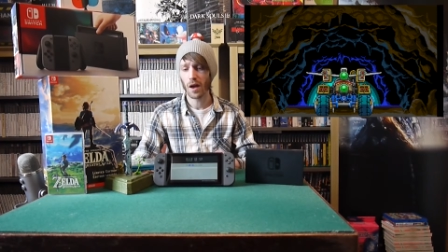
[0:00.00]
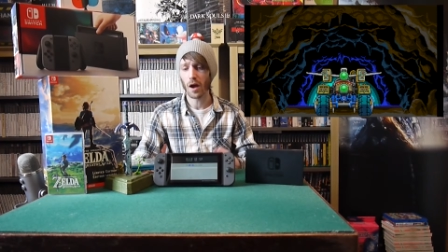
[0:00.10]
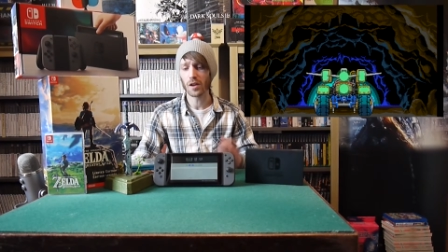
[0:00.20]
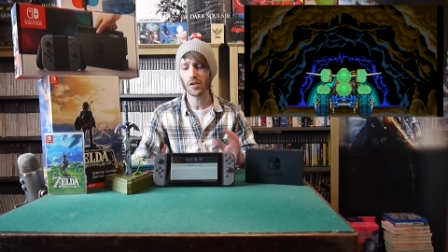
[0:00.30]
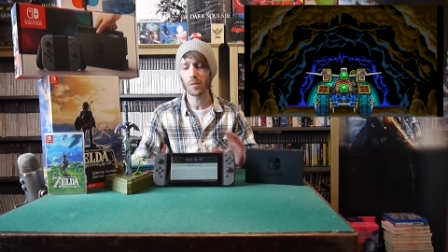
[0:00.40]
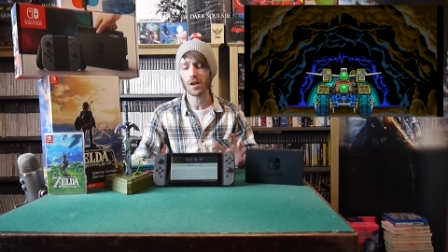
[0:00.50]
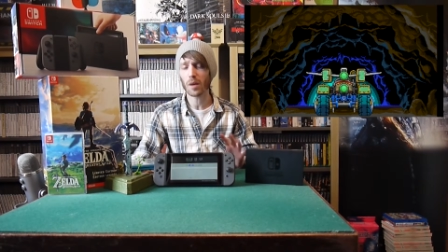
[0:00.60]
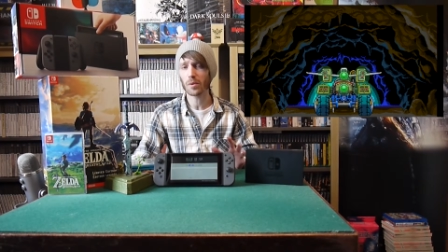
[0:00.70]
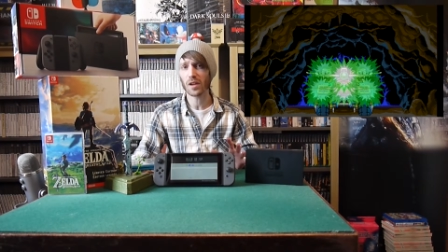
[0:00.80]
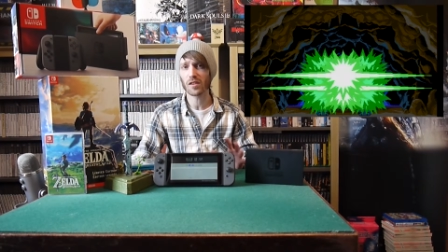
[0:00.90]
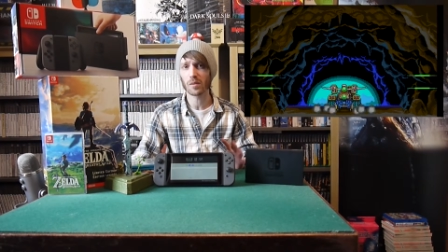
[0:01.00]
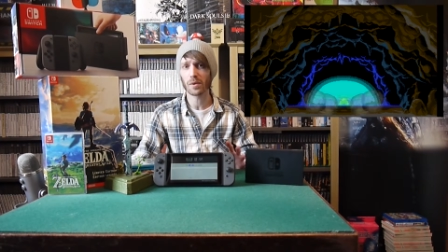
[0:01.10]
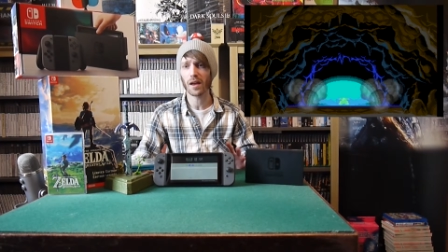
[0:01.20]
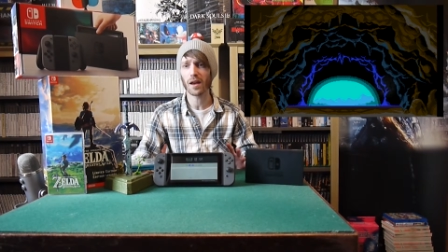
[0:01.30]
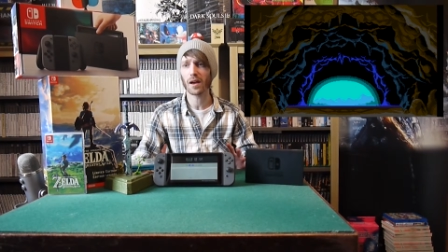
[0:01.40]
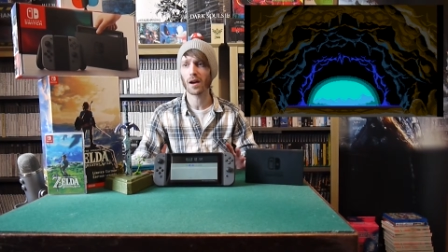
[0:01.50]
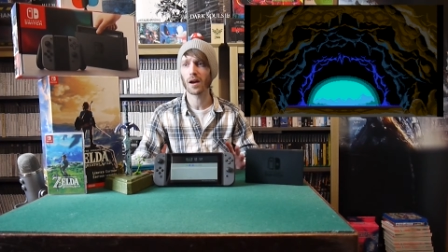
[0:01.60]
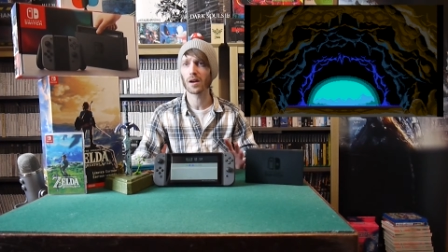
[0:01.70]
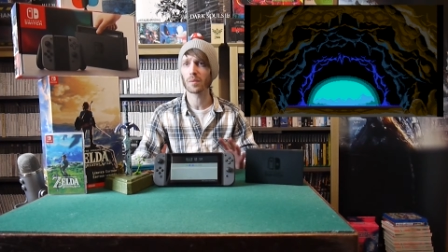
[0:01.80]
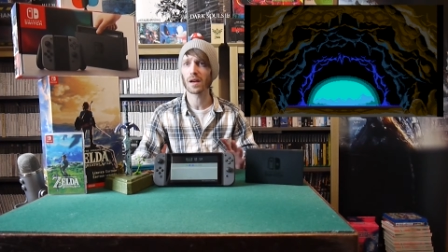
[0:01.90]
Only took me a couple of days to play it.
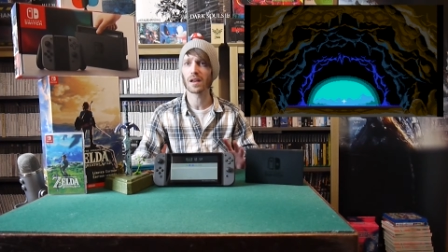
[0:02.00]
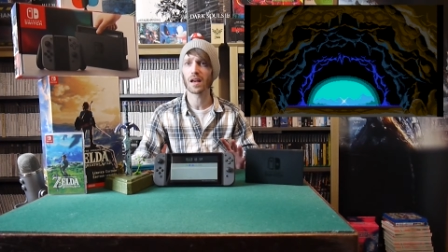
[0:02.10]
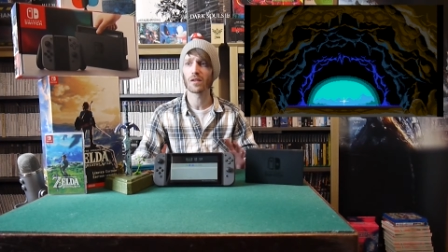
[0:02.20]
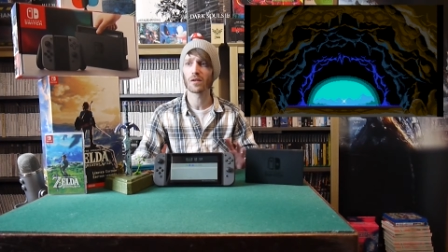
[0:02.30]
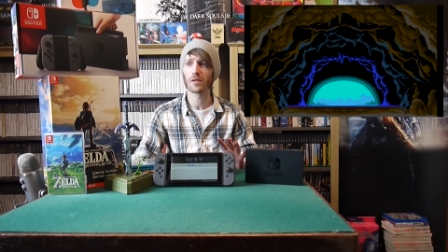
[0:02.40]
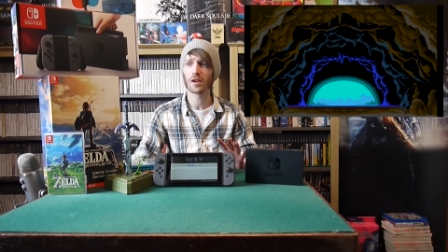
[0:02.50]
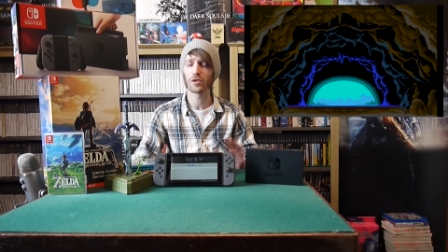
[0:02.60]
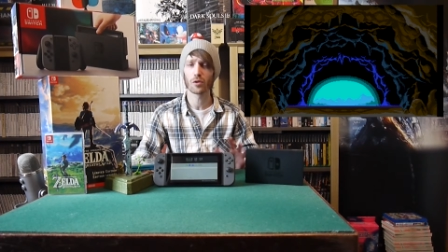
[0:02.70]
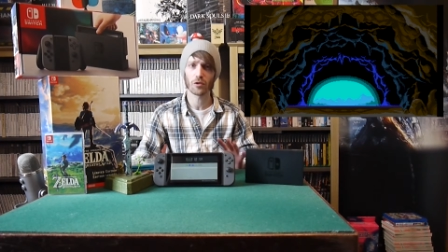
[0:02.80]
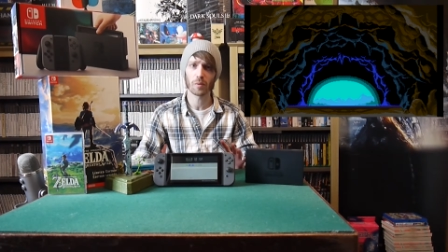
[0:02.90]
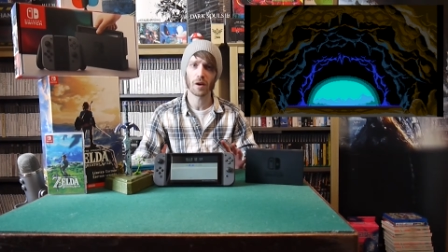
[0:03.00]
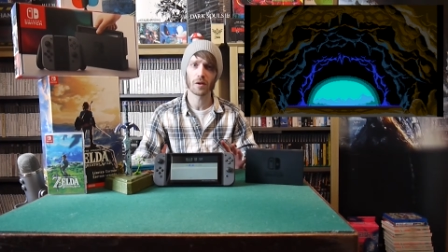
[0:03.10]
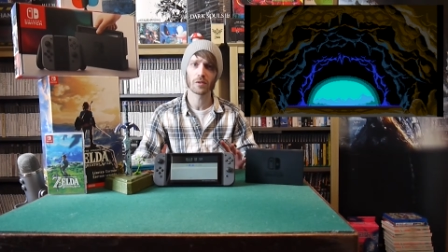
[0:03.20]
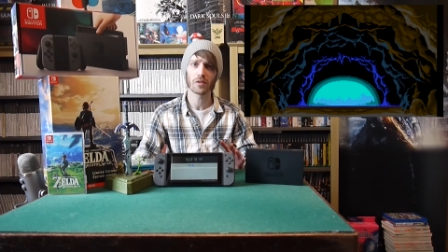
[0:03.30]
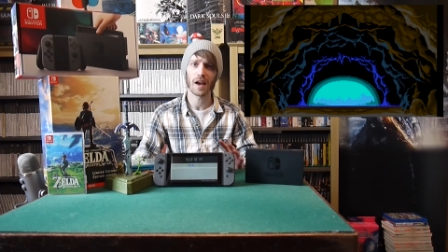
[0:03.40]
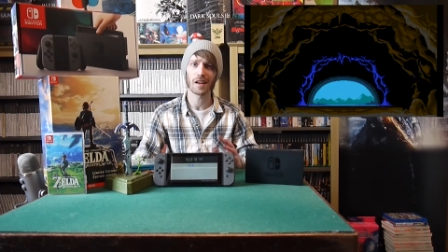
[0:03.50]
I only played it in sort of like short spells.